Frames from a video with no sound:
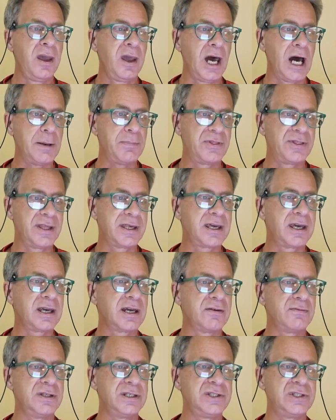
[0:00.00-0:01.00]
I'm thinking
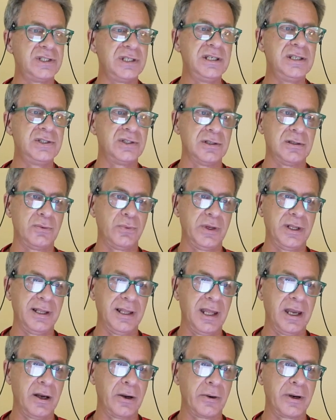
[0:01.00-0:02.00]
of the season when
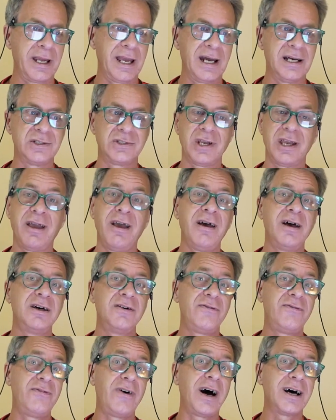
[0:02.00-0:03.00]
Larry has a
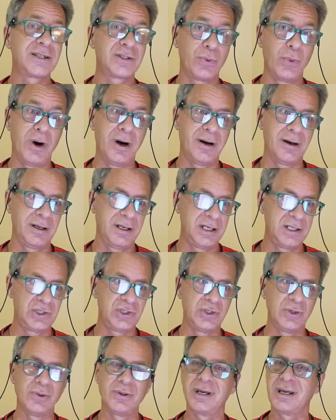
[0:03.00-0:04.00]
fatwa
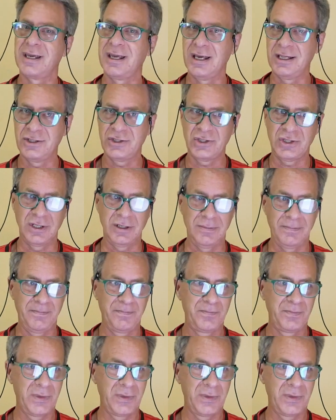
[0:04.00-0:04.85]
issued against him.